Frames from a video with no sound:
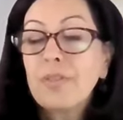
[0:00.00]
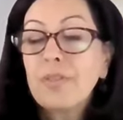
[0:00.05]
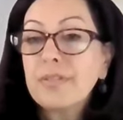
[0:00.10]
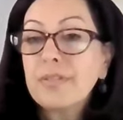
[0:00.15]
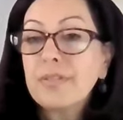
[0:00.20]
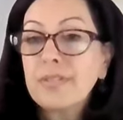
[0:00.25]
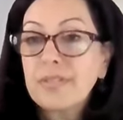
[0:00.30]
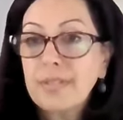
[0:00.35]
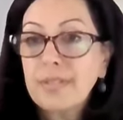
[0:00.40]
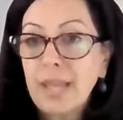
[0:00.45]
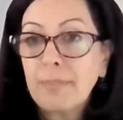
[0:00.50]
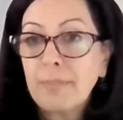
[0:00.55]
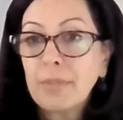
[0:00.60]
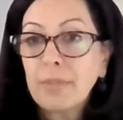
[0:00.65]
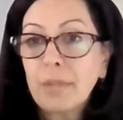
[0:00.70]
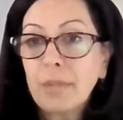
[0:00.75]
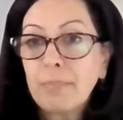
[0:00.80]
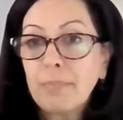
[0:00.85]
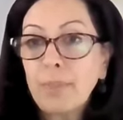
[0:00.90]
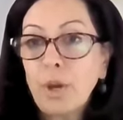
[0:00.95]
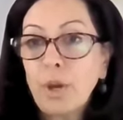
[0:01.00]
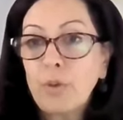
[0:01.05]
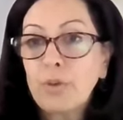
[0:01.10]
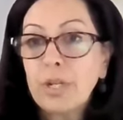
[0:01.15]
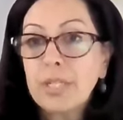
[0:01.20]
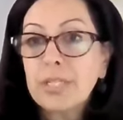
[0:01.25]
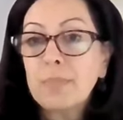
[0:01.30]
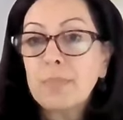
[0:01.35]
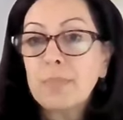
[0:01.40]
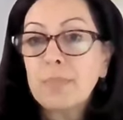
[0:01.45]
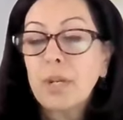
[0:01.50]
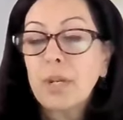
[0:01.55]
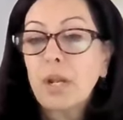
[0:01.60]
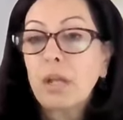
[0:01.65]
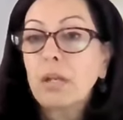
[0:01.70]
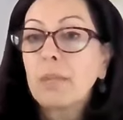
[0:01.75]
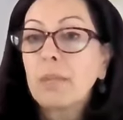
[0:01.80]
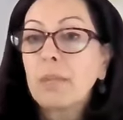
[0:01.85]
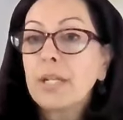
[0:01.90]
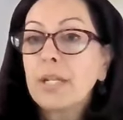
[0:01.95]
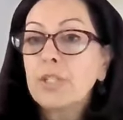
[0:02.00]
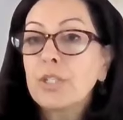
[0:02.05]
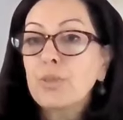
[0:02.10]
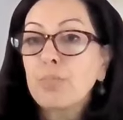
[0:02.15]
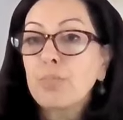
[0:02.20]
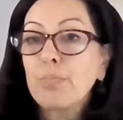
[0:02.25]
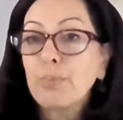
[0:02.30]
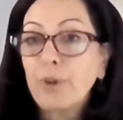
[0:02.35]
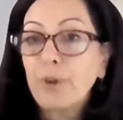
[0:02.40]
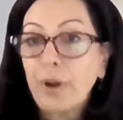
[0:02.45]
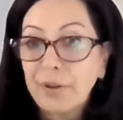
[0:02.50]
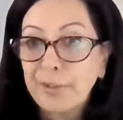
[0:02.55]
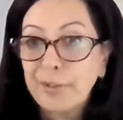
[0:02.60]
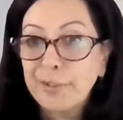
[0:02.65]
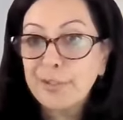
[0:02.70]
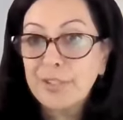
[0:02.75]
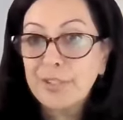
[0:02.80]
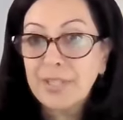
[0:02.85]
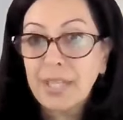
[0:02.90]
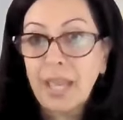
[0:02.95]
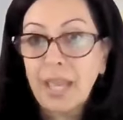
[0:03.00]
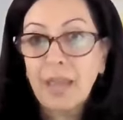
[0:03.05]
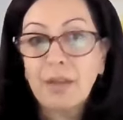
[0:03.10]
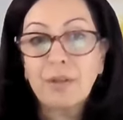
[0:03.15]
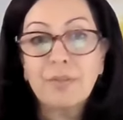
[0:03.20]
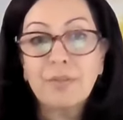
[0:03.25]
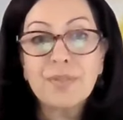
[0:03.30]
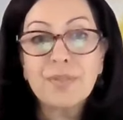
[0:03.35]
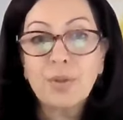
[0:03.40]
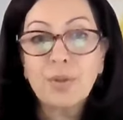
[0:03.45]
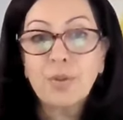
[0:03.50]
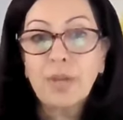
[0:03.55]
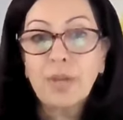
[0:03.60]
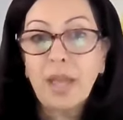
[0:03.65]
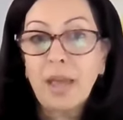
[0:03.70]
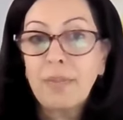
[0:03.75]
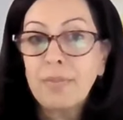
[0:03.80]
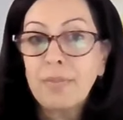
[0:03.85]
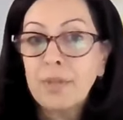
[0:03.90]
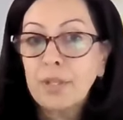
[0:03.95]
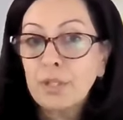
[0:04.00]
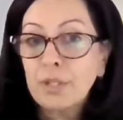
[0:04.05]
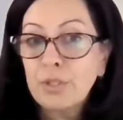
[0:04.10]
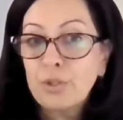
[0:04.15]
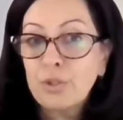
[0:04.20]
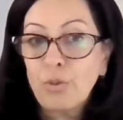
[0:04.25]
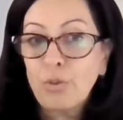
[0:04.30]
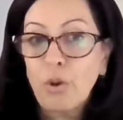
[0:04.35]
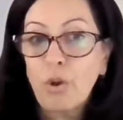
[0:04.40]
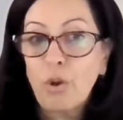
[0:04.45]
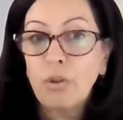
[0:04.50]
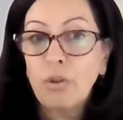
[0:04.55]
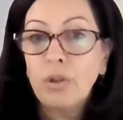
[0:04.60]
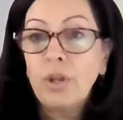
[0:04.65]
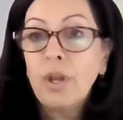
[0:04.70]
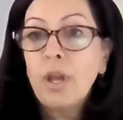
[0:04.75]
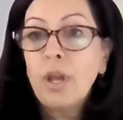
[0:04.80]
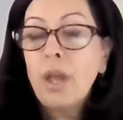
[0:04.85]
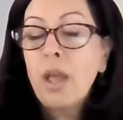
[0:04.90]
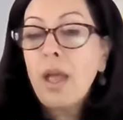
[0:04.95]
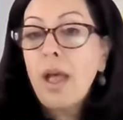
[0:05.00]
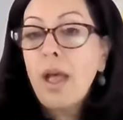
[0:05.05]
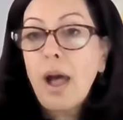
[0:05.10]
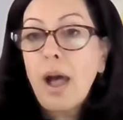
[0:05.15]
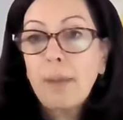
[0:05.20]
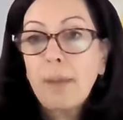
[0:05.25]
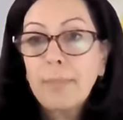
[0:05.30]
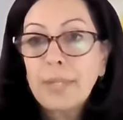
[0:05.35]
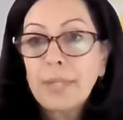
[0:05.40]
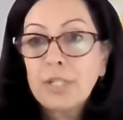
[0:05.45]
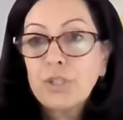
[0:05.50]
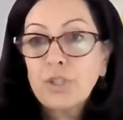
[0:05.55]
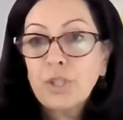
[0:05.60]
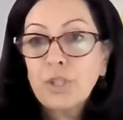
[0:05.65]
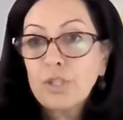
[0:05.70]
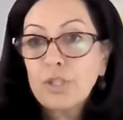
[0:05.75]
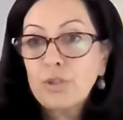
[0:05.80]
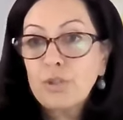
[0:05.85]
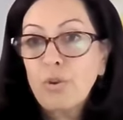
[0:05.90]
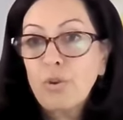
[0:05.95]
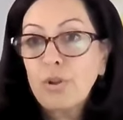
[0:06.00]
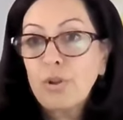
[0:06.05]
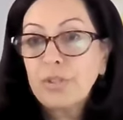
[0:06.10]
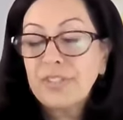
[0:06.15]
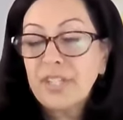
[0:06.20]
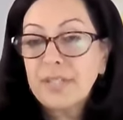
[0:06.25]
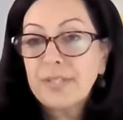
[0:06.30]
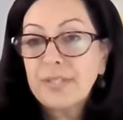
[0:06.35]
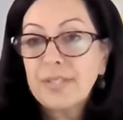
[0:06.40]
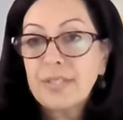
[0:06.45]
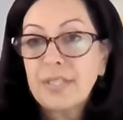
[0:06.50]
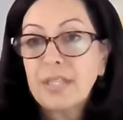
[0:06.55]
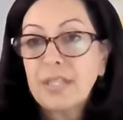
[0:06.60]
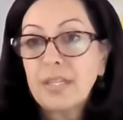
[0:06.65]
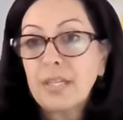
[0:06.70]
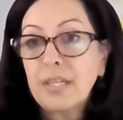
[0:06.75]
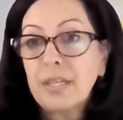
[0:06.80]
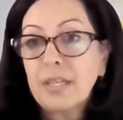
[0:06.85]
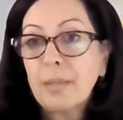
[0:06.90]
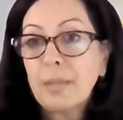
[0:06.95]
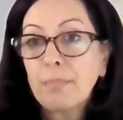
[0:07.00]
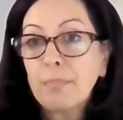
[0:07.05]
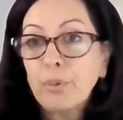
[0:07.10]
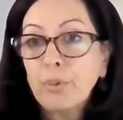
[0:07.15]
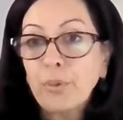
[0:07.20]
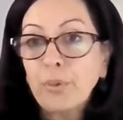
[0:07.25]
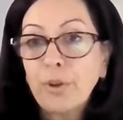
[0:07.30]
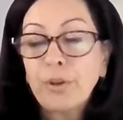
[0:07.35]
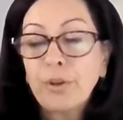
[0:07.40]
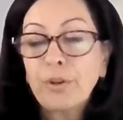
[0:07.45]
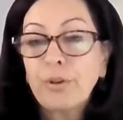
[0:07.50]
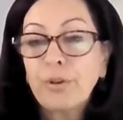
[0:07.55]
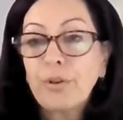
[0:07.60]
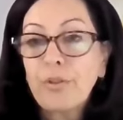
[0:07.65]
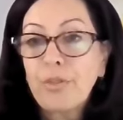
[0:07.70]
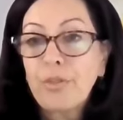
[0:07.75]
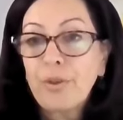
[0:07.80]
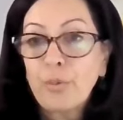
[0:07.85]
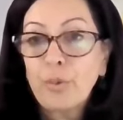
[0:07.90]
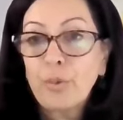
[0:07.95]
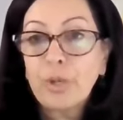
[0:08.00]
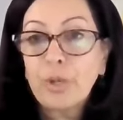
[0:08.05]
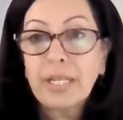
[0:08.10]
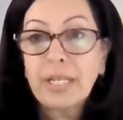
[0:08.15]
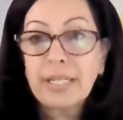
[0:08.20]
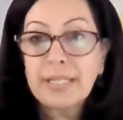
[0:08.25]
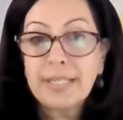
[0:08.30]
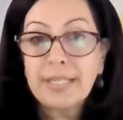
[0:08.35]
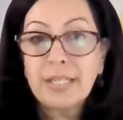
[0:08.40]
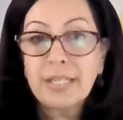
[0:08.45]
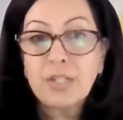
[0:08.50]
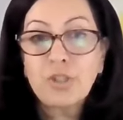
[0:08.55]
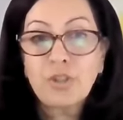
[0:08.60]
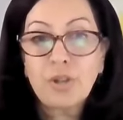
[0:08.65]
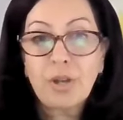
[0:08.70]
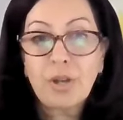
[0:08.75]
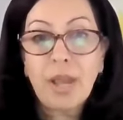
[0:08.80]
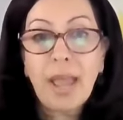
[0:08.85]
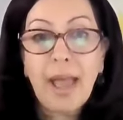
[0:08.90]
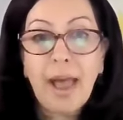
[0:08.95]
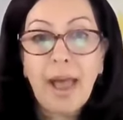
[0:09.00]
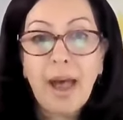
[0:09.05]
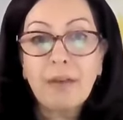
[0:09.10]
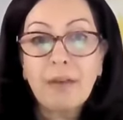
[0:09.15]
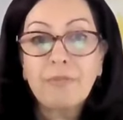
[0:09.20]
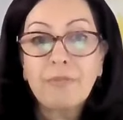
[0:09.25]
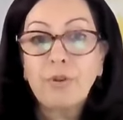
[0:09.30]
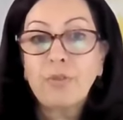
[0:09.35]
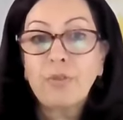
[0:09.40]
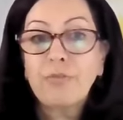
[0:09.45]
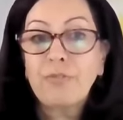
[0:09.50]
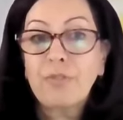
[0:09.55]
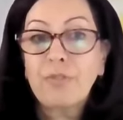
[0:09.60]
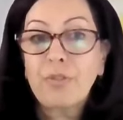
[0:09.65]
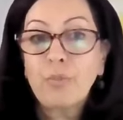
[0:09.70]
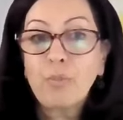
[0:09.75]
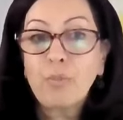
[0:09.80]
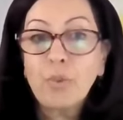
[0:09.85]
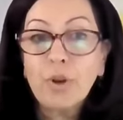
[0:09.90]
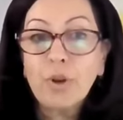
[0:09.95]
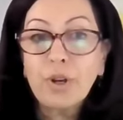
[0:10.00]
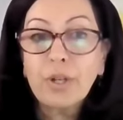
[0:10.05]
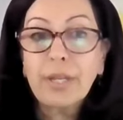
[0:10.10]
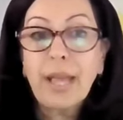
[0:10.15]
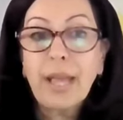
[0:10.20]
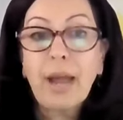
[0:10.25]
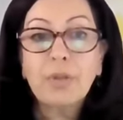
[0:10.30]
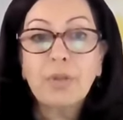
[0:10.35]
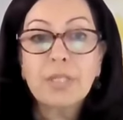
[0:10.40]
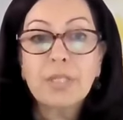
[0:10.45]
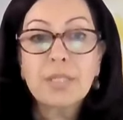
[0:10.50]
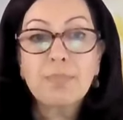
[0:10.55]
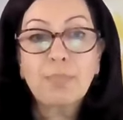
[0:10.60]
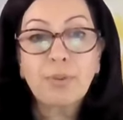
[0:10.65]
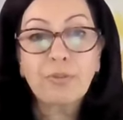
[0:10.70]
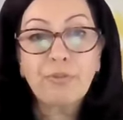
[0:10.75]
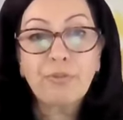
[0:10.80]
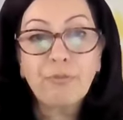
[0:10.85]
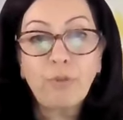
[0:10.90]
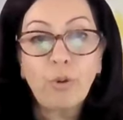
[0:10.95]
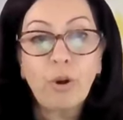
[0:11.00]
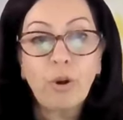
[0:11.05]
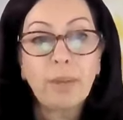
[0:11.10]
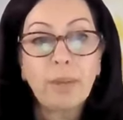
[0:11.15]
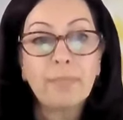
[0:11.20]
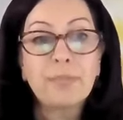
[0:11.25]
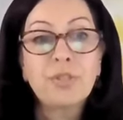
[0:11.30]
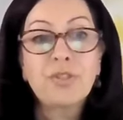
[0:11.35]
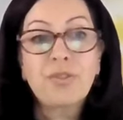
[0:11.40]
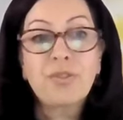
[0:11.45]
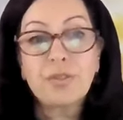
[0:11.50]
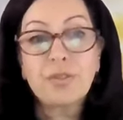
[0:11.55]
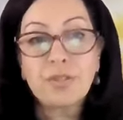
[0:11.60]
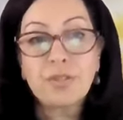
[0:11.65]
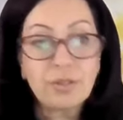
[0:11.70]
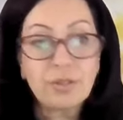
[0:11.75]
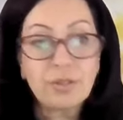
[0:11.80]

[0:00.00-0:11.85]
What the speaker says: the same components, but on a much broader scale. So again, the control. How much control does the employer or the organization have over the work, how it's performed, the